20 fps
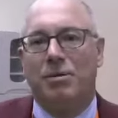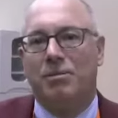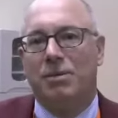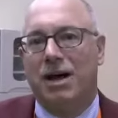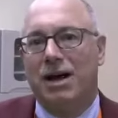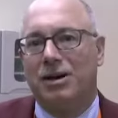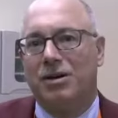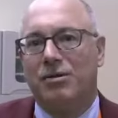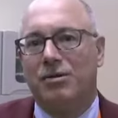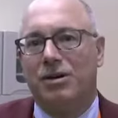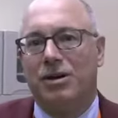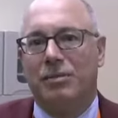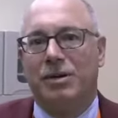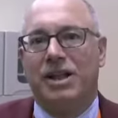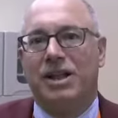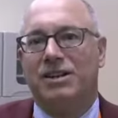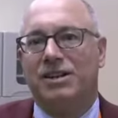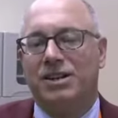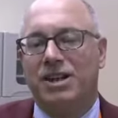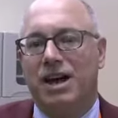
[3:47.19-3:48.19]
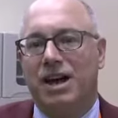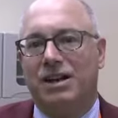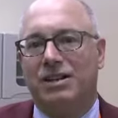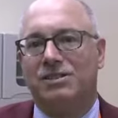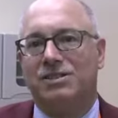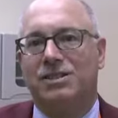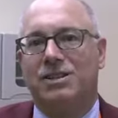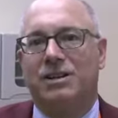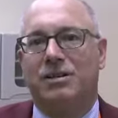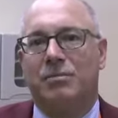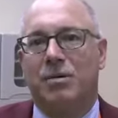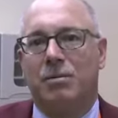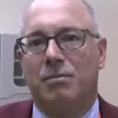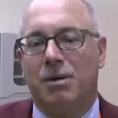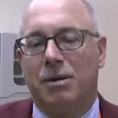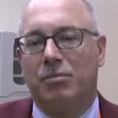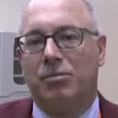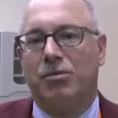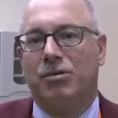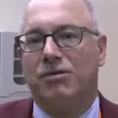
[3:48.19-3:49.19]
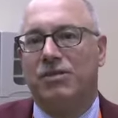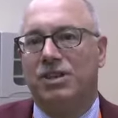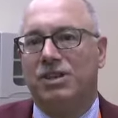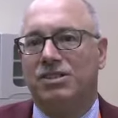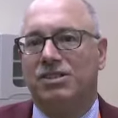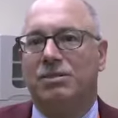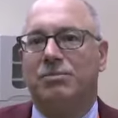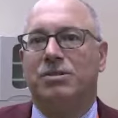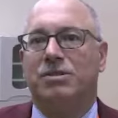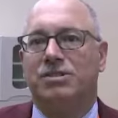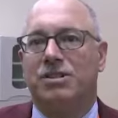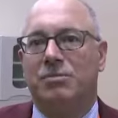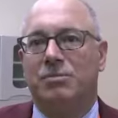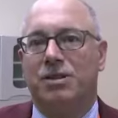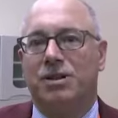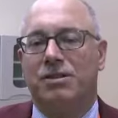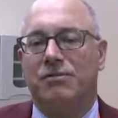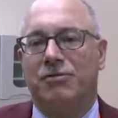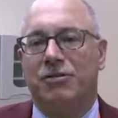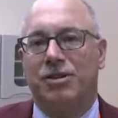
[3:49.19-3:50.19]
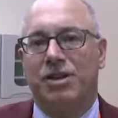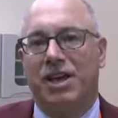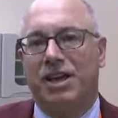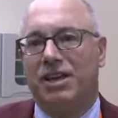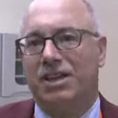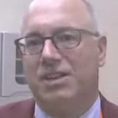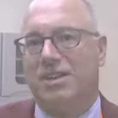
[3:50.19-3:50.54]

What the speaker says: Amato. I'm an endodontist and I'm a member of the exhibits committee for Yankee